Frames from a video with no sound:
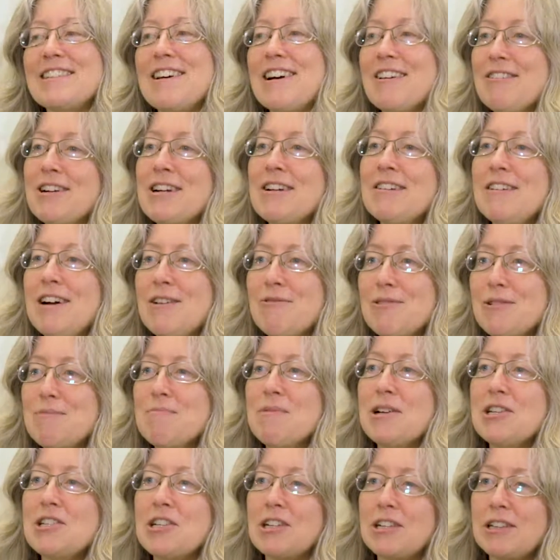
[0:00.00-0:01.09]
I wouldn't
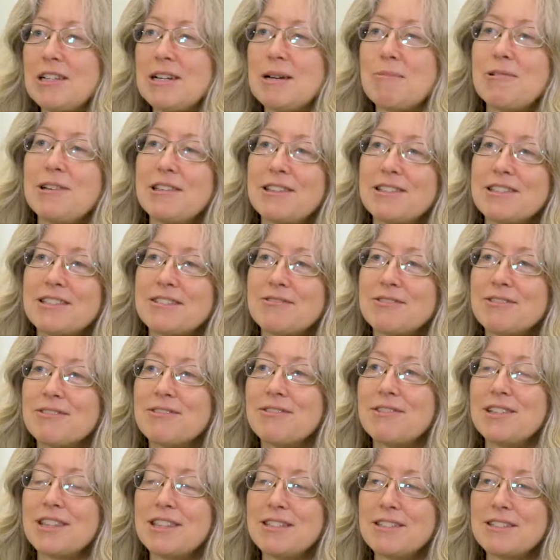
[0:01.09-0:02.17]
mind to collaborate
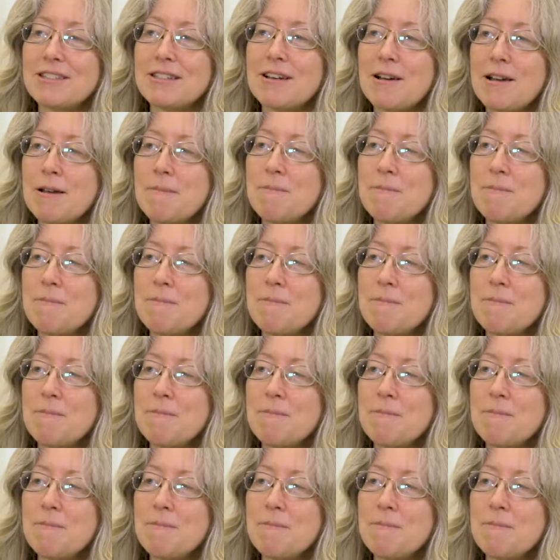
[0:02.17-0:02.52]
with this guy.